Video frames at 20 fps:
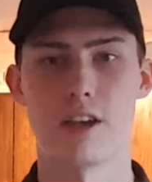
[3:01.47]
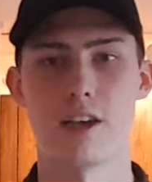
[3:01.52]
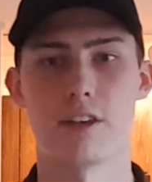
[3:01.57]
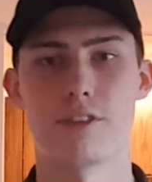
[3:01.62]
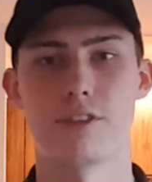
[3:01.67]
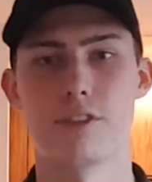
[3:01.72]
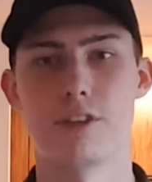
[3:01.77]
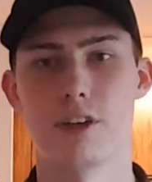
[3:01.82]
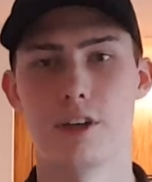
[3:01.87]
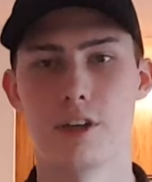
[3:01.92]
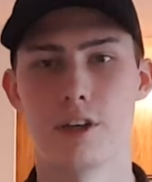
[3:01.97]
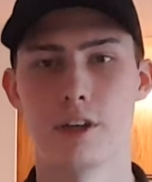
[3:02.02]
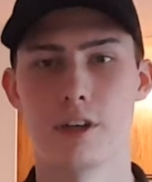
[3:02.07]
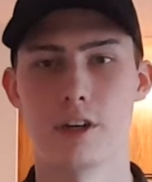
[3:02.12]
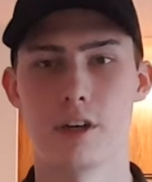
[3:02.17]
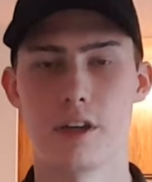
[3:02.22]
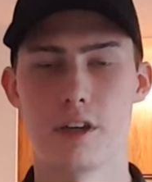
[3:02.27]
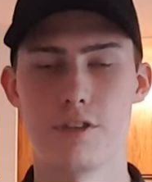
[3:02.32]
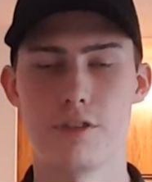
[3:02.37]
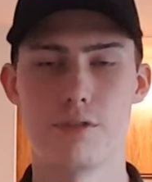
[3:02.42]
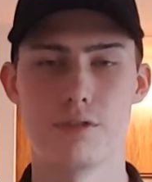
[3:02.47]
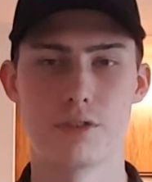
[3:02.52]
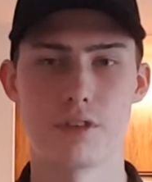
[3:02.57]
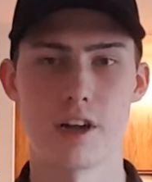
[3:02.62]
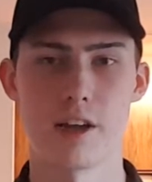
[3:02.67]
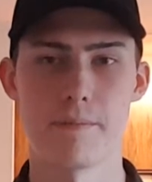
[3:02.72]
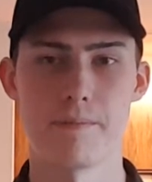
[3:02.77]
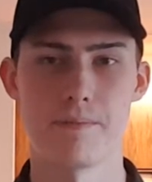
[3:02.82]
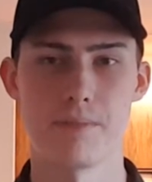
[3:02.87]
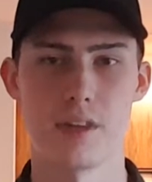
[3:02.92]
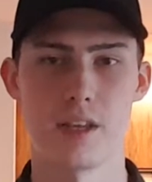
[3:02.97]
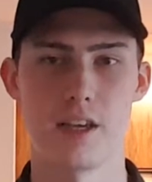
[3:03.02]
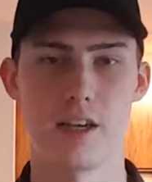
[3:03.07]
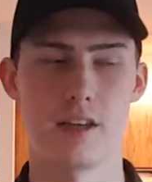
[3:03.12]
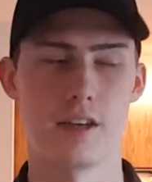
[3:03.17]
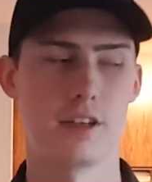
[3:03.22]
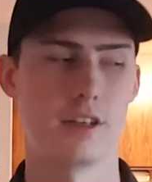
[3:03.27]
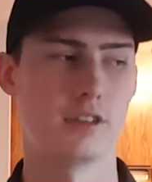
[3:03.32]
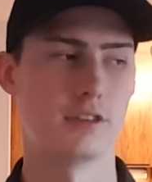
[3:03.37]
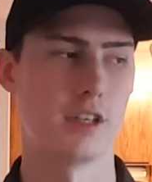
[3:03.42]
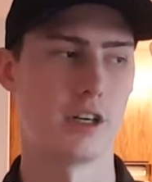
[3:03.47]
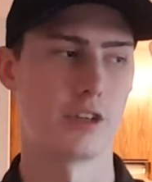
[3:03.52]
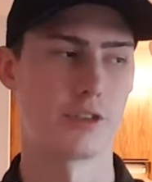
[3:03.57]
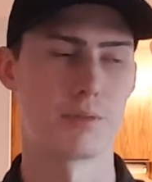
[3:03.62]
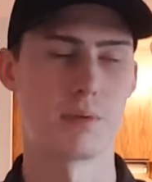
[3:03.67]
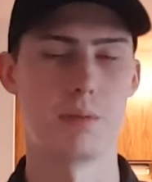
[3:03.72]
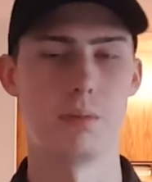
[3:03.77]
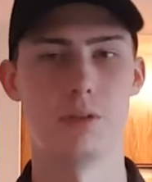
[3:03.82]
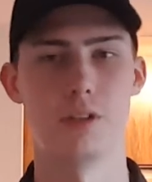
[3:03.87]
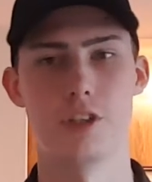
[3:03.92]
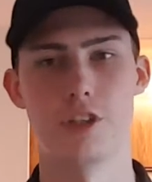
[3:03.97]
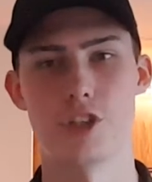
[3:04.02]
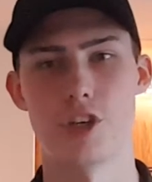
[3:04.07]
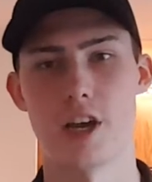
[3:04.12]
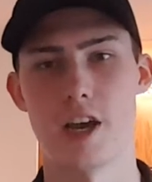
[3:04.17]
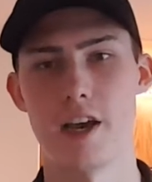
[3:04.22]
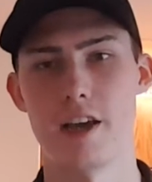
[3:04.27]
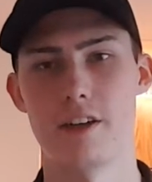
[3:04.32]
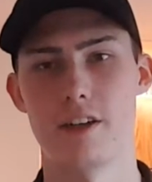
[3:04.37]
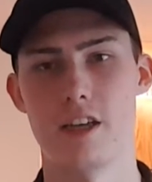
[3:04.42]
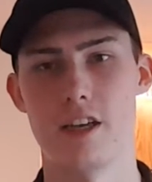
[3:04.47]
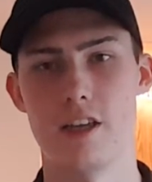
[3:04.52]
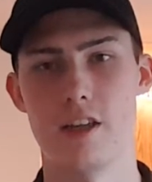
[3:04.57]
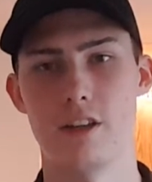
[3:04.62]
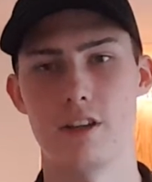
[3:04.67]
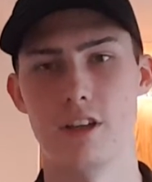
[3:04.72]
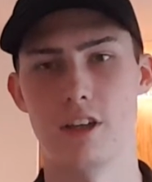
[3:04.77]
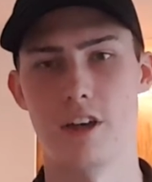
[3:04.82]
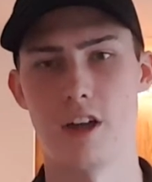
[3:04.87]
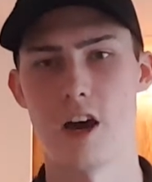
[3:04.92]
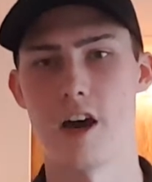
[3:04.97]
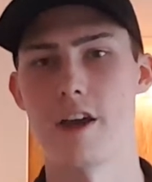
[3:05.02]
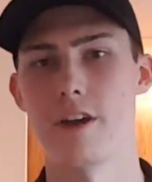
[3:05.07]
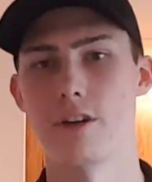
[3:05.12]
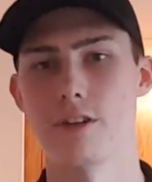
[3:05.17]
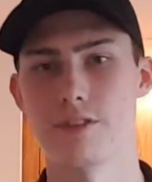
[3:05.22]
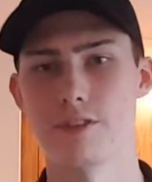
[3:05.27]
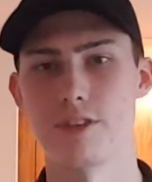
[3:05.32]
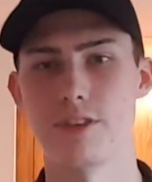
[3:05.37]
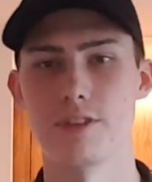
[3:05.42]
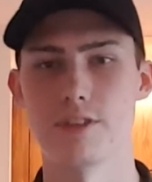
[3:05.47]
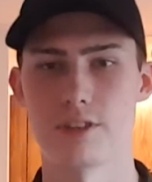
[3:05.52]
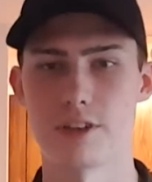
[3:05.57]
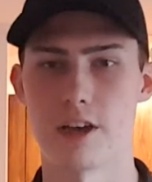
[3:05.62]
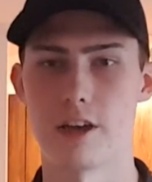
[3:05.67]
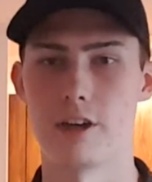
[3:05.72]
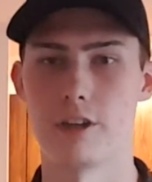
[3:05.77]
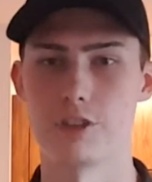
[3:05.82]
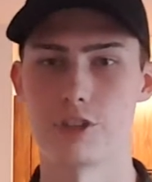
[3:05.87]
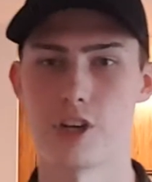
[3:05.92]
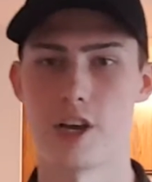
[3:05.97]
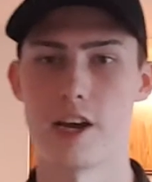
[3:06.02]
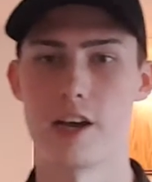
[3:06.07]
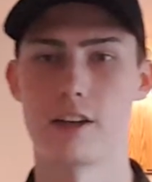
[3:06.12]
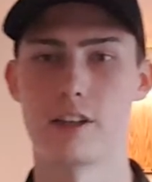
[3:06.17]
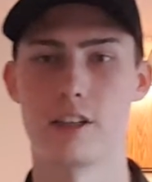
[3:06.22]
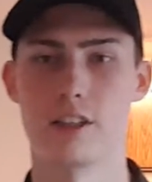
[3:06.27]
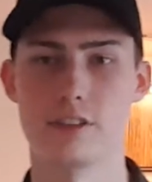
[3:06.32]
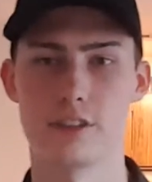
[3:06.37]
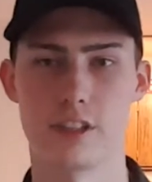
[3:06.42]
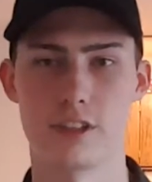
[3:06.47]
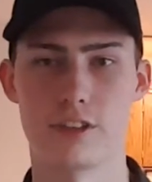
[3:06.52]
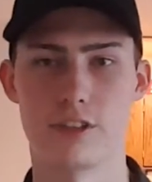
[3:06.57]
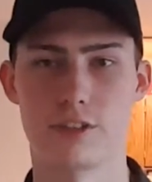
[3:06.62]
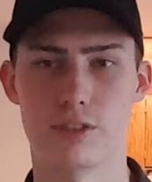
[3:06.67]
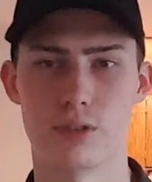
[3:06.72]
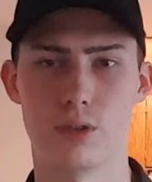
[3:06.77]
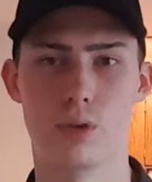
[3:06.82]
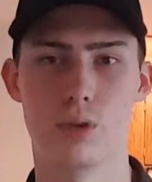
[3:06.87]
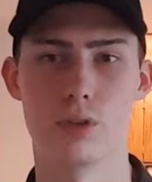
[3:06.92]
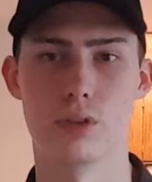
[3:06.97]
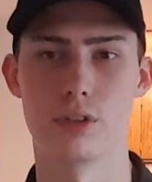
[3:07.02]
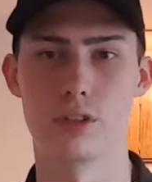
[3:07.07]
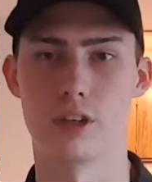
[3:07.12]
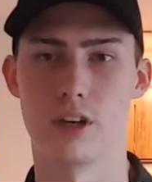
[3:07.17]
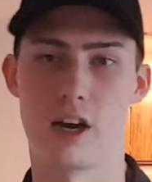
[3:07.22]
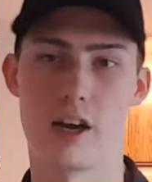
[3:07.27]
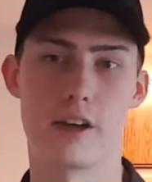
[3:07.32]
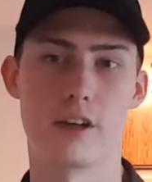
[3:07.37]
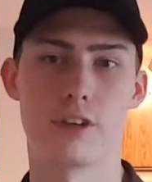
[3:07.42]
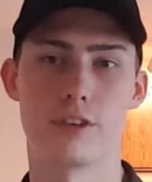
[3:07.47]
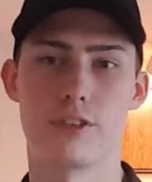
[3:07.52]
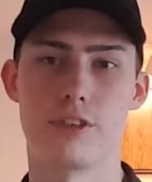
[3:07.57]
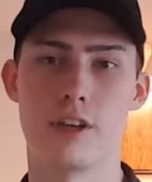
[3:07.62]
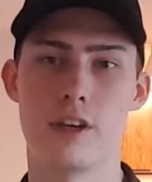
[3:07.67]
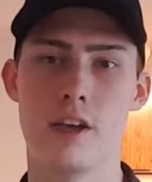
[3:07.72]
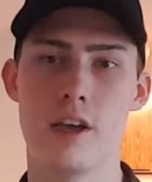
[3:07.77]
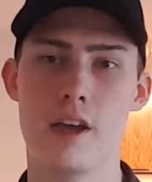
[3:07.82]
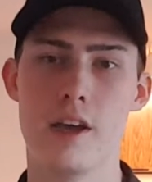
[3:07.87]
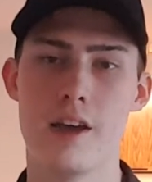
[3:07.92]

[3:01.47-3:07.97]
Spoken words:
as their username, and it allows people to chat in an IRC style chat, kind of like Discord or IRC.